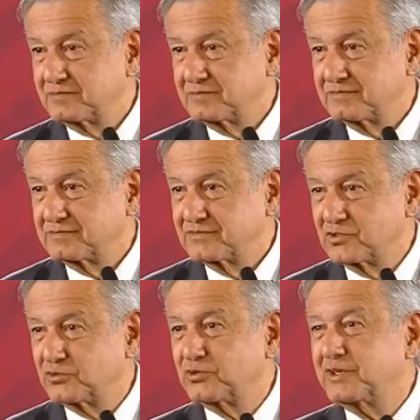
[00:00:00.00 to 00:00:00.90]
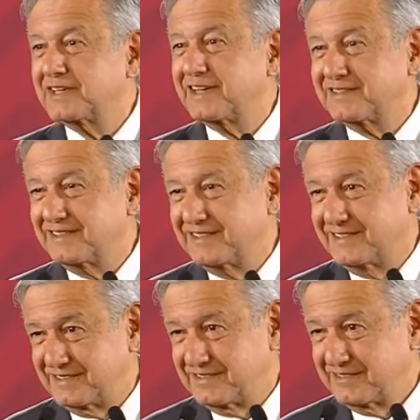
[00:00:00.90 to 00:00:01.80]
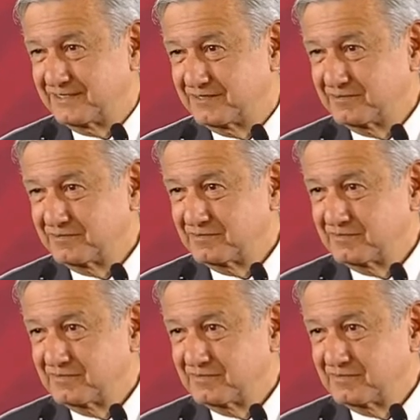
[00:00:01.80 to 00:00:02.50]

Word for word: even want to build